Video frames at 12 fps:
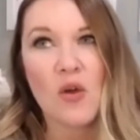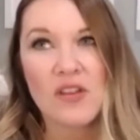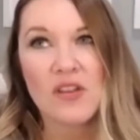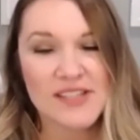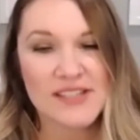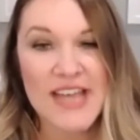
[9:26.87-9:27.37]

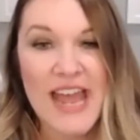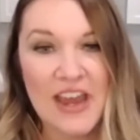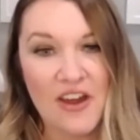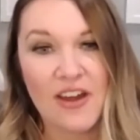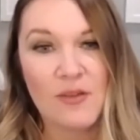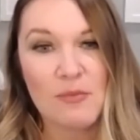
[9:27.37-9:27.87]

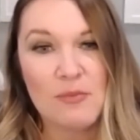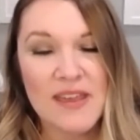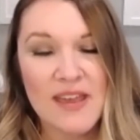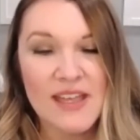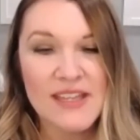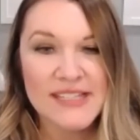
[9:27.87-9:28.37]
desire,
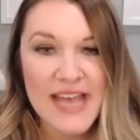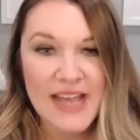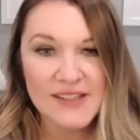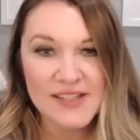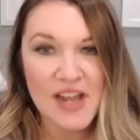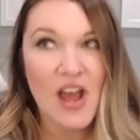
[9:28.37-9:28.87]
because
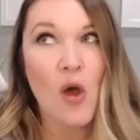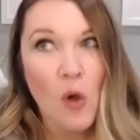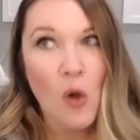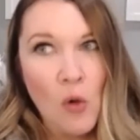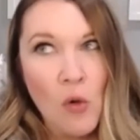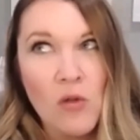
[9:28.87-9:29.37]
that's not
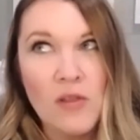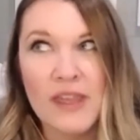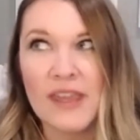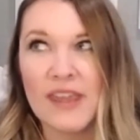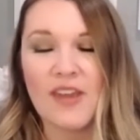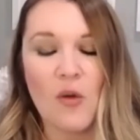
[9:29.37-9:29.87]

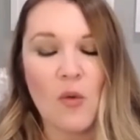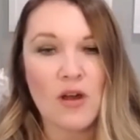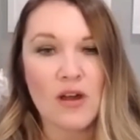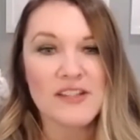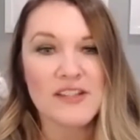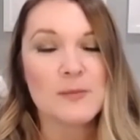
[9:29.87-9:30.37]
holy
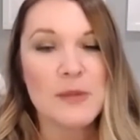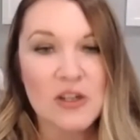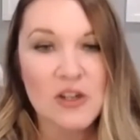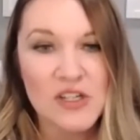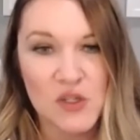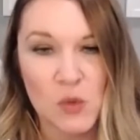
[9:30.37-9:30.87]
or
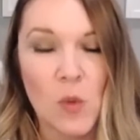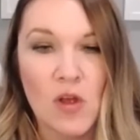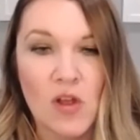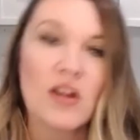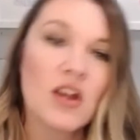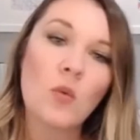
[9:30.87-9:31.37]

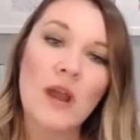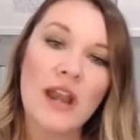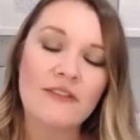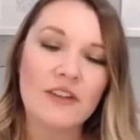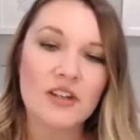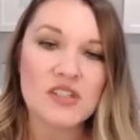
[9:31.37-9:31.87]
spiritual or
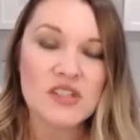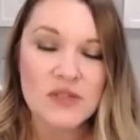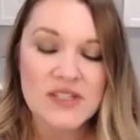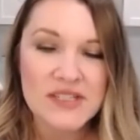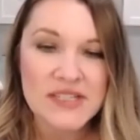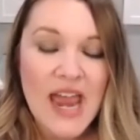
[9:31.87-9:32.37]
whatever to
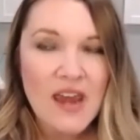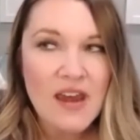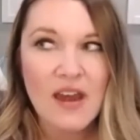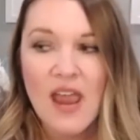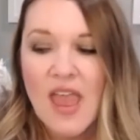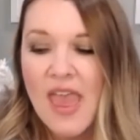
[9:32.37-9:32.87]

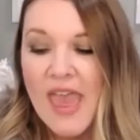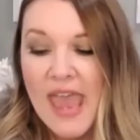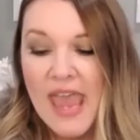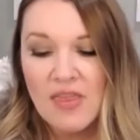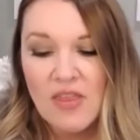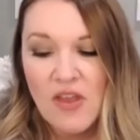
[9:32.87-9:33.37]
desire.
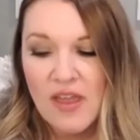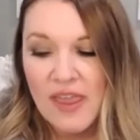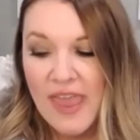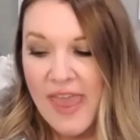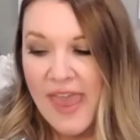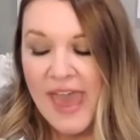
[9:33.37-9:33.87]
And look,
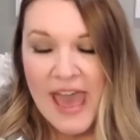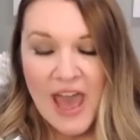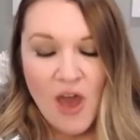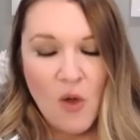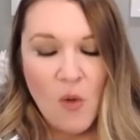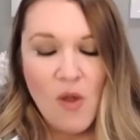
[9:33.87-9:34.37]

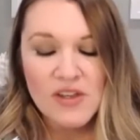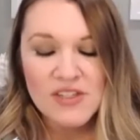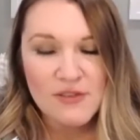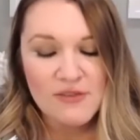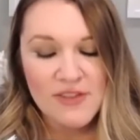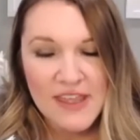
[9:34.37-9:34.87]
how do
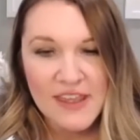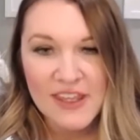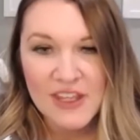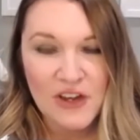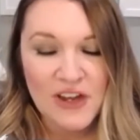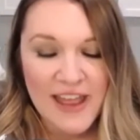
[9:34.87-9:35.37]
you think
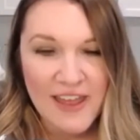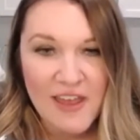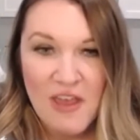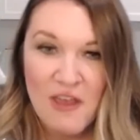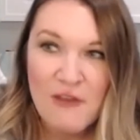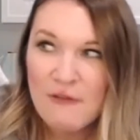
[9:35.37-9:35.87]
you're going to
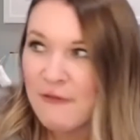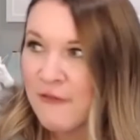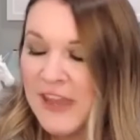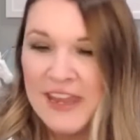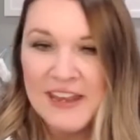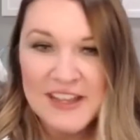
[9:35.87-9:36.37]

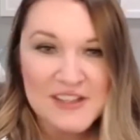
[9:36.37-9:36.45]
feed